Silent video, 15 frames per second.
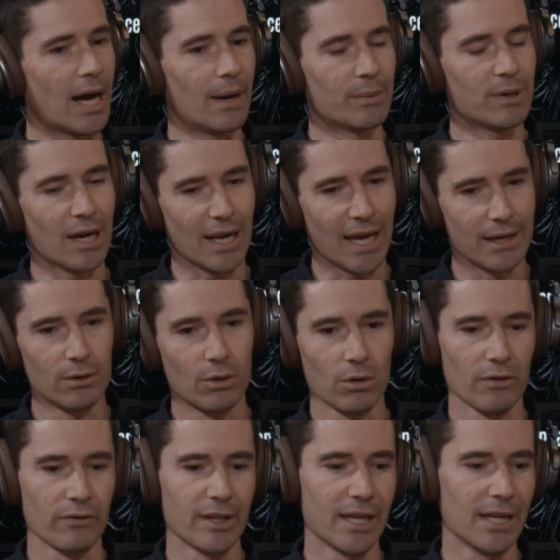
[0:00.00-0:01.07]
collate all
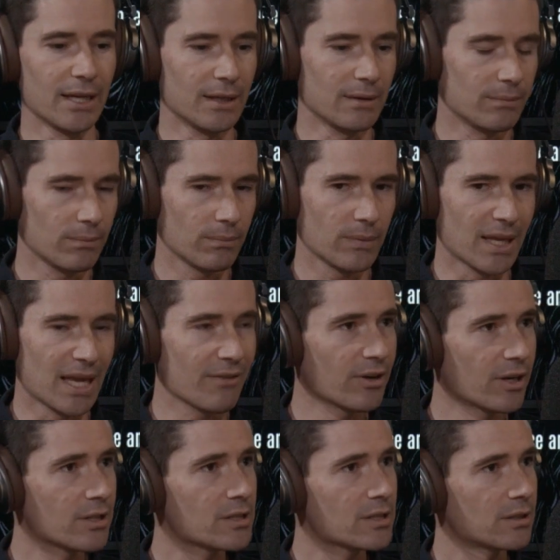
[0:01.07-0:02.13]
of the
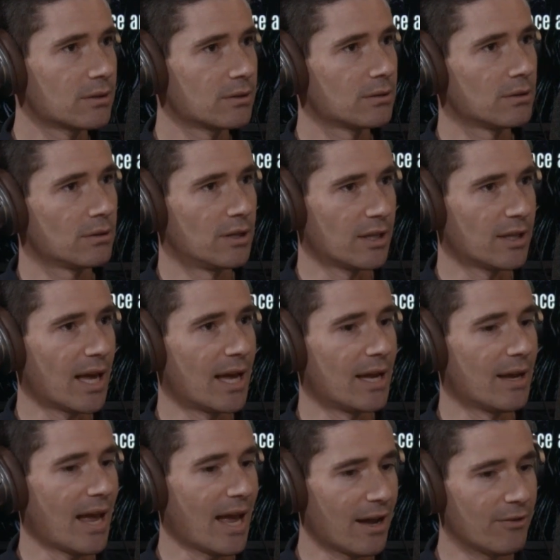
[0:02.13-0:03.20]
evidence that they
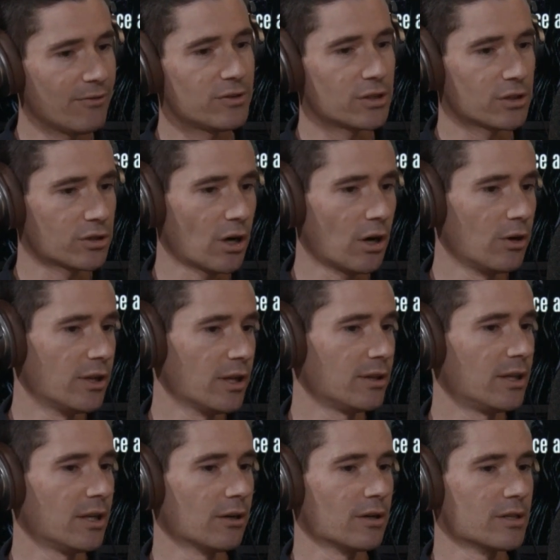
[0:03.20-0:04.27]
have to show that
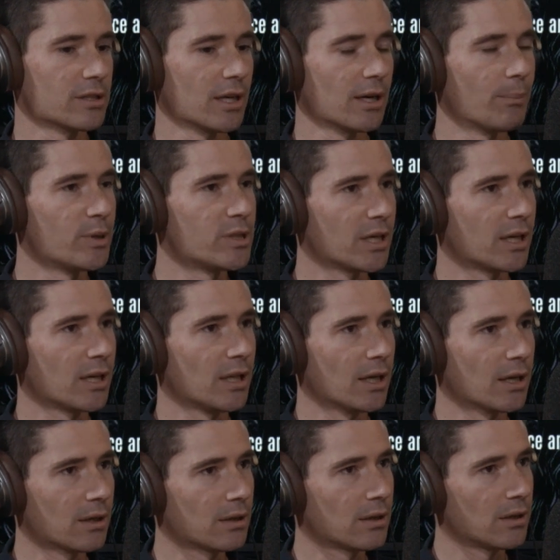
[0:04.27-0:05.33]
there is a particular
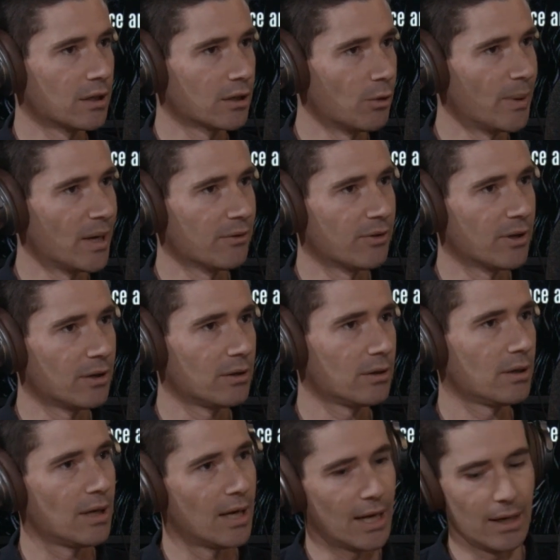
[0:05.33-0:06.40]
clinical benefit
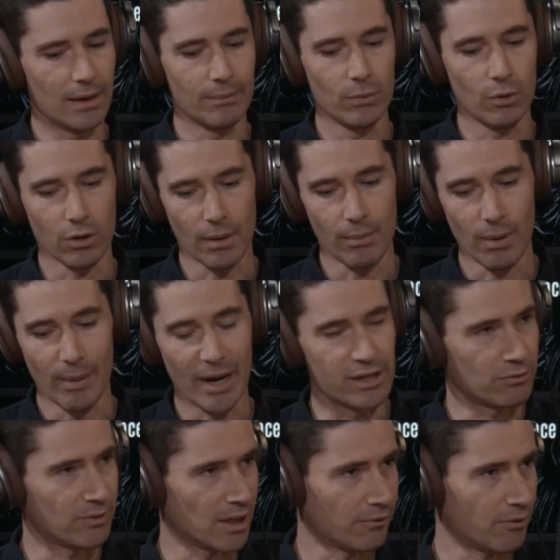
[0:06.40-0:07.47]
or a
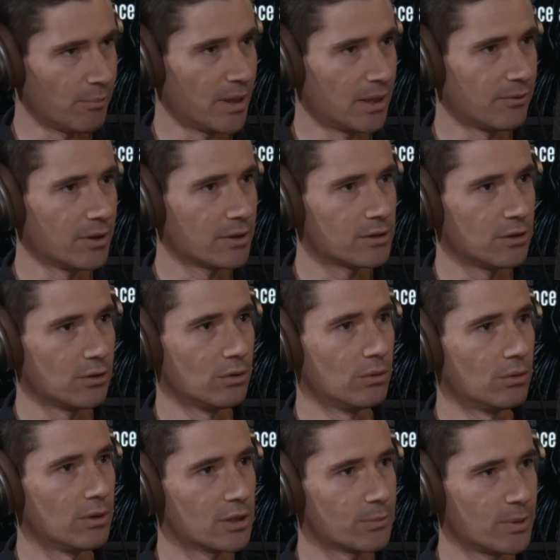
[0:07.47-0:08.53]
patient-relevant benefit to
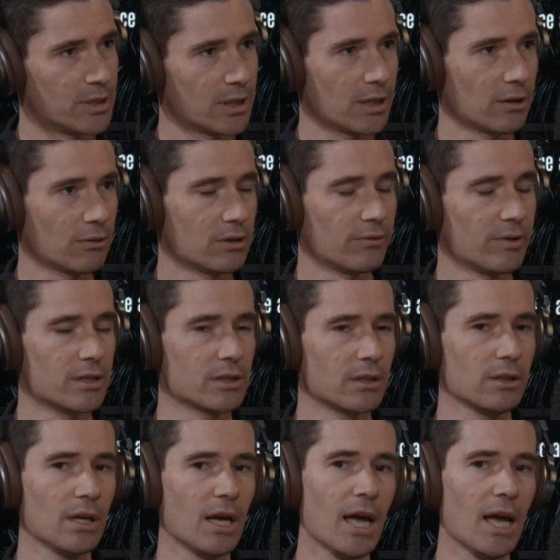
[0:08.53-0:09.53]
this particular intervention.